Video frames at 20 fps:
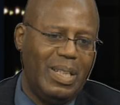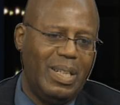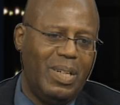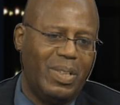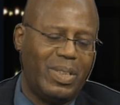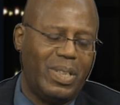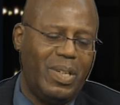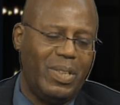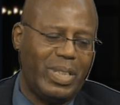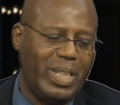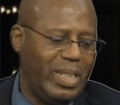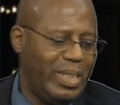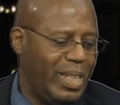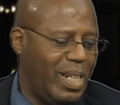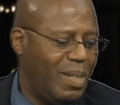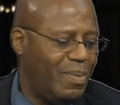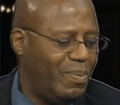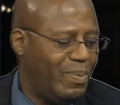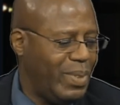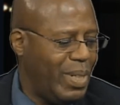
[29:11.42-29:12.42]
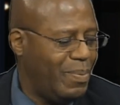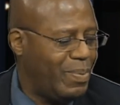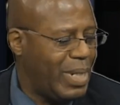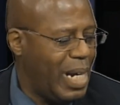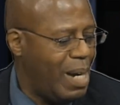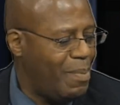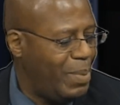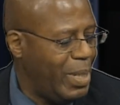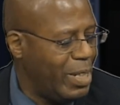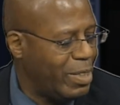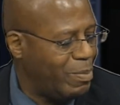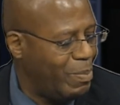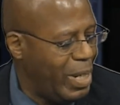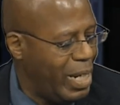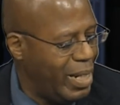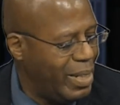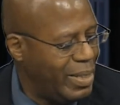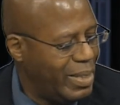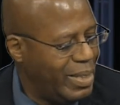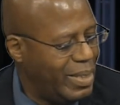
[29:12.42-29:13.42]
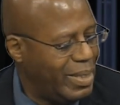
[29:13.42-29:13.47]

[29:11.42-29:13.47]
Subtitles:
Okay, yep. God bless, man.